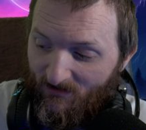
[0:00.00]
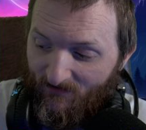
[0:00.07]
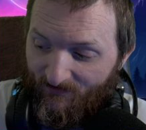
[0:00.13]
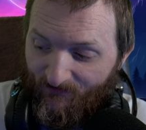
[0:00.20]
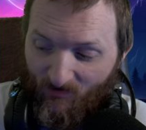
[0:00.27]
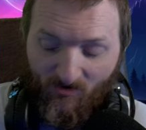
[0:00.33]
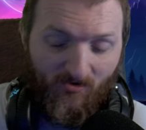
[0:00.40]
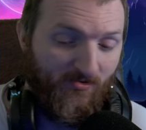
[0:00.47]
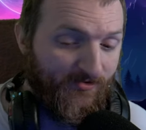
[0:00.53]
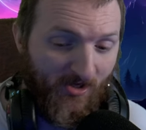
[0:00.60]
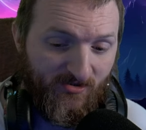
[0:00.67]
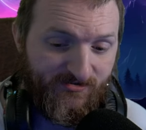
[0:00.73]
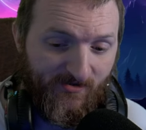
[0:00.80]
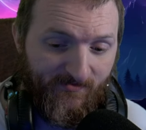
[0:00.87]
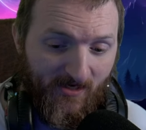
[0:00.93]
for
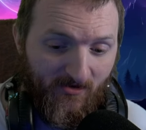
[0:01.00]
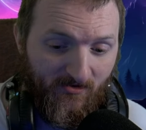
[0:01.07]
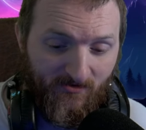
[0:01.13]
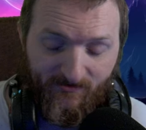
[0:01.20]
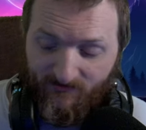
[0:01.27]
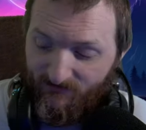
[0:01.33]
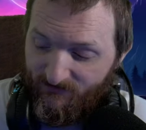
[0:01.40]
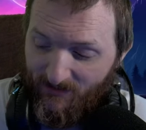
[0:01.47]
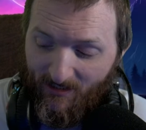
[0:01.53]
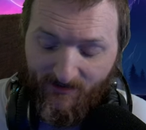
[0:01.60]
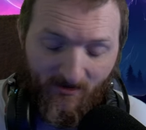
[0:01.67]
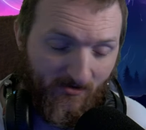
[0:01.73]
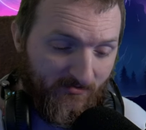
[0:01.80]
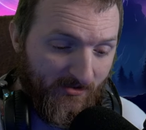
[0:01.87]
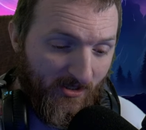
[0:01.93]
those of you that
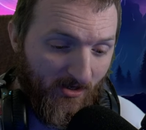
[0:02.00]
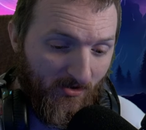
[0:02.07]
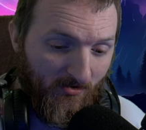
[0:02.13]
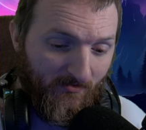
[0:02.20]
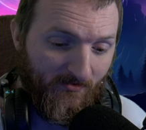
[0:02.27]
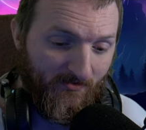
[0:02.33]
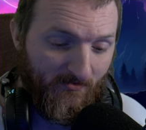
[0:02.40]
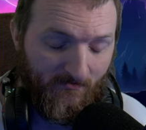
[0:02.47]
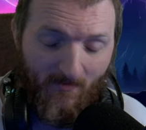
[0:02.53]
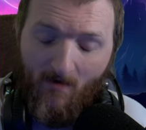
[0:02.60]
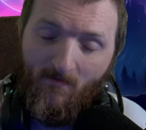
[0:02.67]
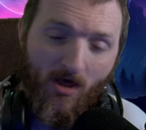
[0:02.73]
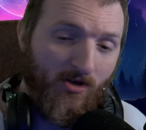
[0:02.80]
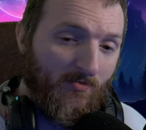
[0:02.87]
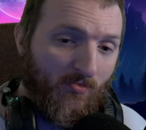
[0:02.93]
don't know, my
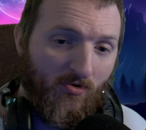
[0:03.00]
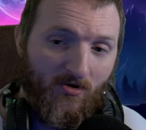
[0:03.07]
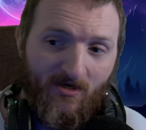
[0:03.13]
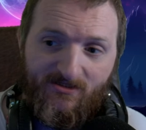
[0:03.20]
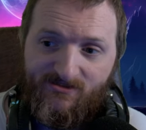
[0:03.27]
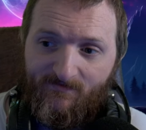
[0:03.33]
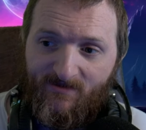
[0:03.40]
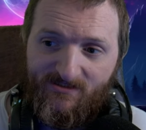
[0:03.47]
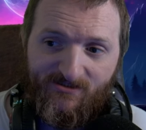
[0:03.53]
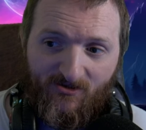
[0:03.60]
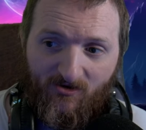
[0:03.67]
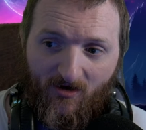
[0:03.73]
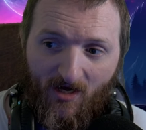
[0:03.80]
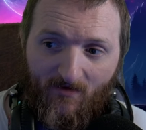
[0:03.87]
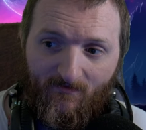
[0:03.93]
motherboard is a piece of
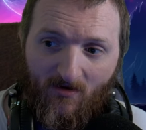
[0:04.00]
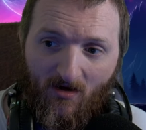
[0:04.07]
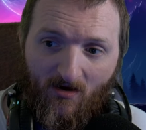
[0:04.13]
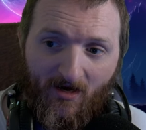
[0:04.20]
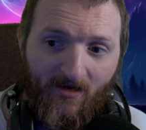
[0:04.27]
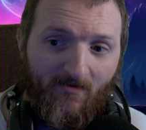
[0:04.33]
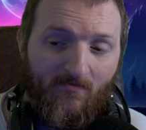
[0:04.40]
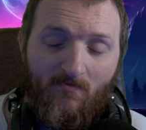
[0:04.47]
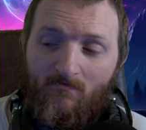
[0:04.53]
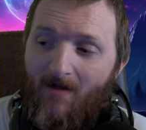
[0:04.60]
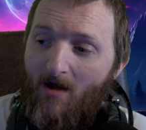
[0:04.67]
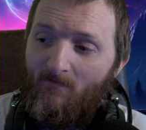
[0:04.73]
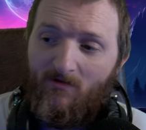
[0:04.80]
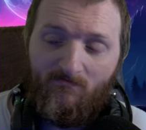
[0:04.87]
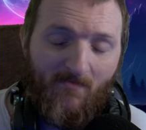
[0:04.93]
crap. All right, my
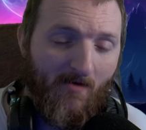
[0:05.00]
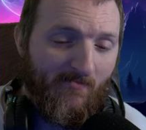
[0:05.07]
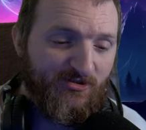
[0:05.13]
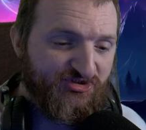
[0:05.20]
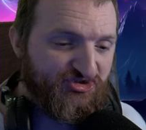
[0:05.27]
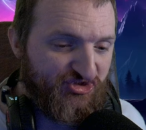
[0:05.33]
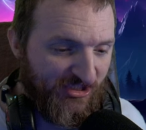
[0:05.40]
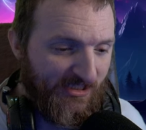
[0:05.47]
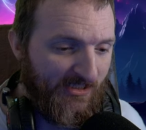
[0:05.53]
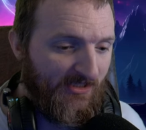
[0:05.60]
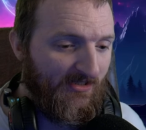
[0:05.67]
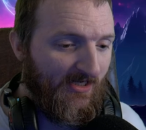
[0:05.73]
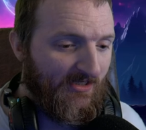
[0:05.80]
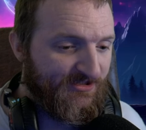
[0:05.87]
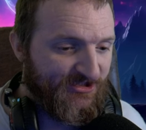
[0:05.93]
my machine
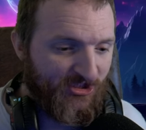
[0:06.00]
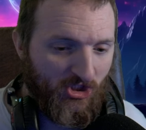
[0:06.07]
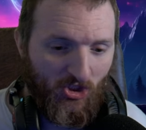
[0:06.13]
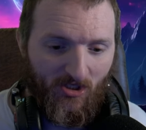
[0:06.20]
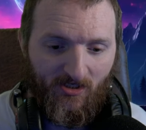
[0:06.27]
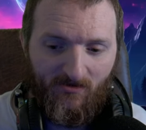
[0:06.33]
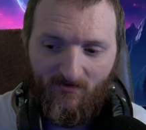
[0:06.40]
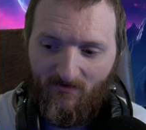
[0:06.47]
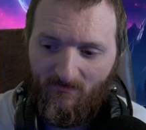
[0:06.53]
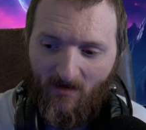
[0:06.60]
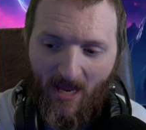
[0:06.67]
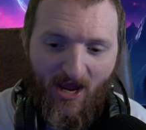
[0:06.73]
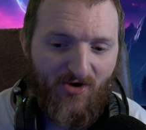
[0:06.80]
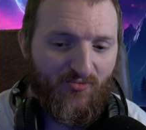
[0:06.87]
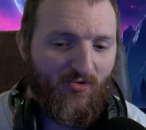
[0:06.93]
is good.
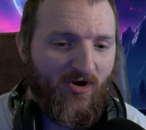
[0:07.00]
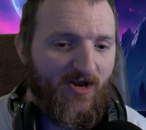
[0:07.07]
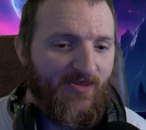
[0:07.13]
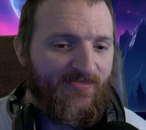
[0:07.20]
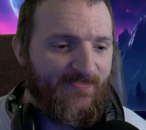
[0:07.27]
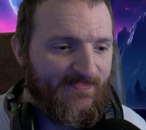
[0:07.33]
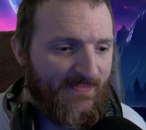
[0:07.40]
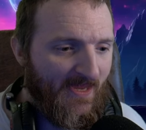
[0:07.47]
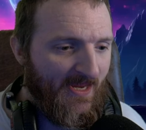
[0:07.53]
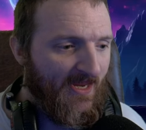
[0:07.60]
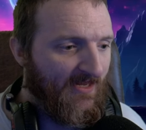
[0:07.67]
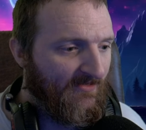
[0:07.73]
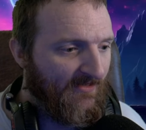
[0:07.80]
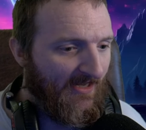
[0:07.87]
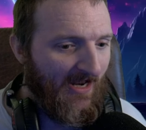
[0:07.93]

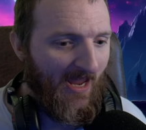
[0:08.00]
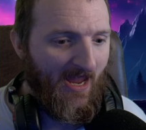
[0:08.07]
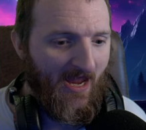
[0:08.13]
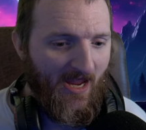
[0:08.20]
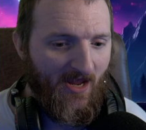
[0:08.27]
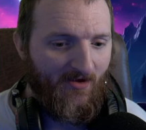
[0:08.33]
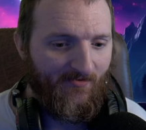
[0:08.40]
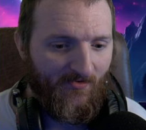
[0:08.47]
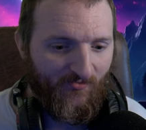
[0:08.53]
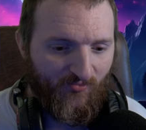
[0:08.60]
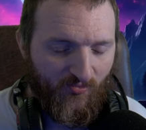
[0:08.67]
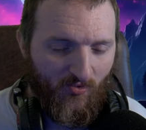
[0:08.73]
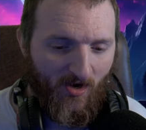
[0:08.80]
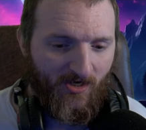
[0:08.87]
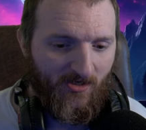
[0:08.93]
Everything that I have
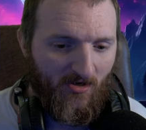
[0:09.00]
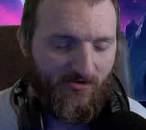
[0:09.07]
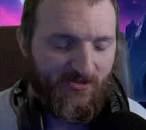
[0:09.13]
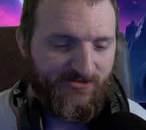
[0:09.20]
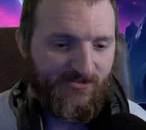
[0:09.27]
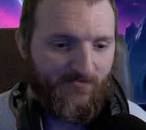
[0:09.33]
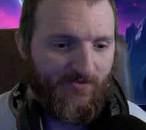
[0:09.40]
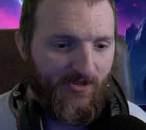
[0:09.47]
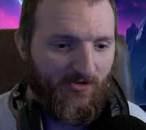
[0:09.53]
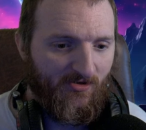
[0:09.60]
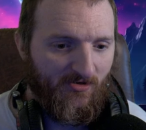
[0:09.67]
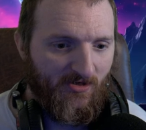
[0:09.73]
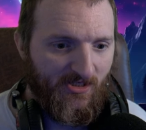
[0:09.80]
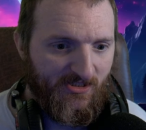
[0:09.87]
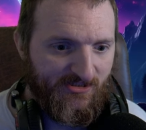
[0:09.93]
running on this
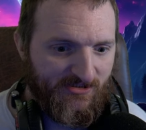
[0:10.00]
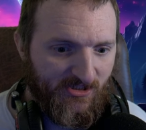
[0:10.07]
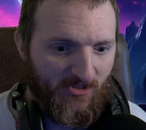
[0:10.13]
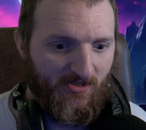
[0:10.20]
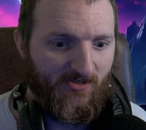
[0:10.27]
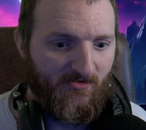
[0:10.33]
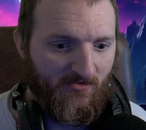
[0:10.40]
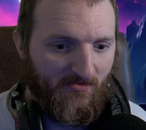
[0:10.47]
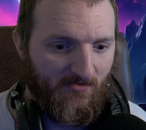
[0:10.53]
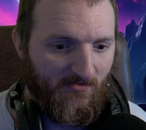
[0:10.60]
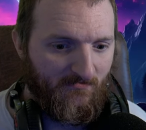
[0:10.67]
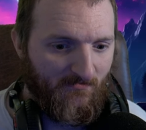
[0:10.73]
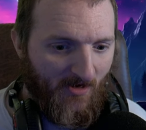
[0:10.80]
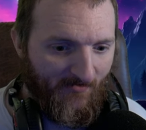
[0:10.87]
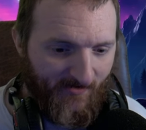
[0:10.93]
computer is good.
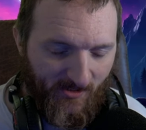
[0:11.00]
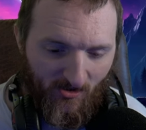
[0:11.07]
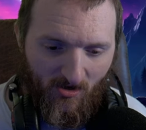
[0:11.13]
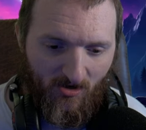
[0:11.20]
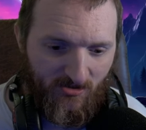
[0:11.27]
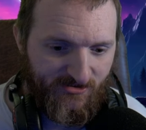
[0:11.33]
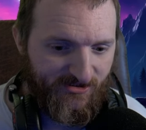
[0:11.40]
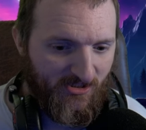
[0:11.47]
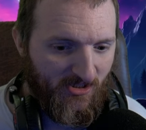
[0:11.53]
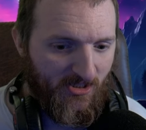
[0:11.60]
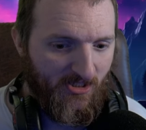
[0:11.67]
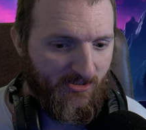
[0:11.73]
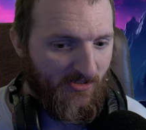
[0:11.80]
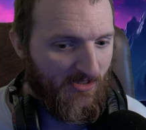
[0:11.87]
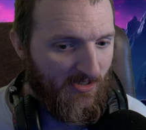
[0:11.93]
My video card is
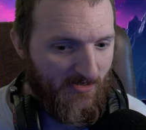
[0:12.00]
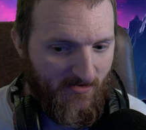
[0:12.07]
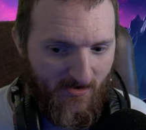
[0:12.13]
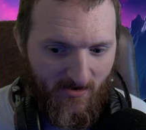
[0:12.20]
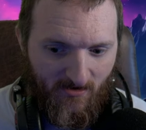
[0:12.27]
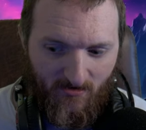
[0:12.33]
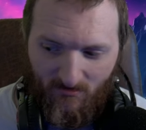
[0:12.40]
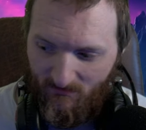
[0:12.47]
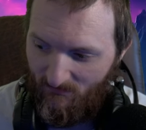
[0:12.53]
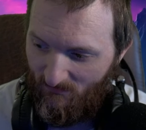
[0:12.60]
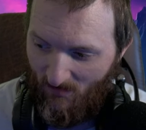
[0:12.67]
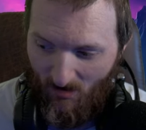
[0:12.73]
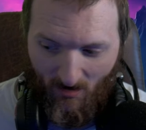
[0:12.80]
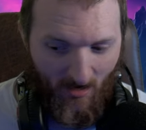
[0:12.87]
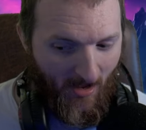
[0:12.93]
good. Uh,
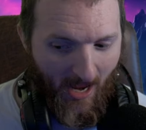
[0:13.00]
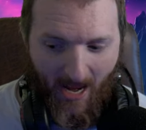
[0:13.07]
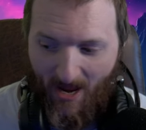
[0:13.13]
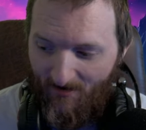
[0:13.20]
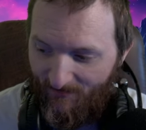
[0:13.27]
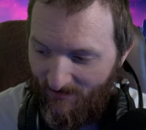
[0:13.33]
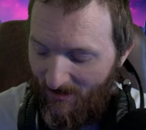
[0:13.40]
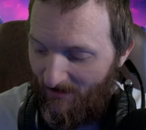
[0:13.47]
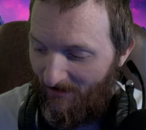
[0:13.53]
I have I,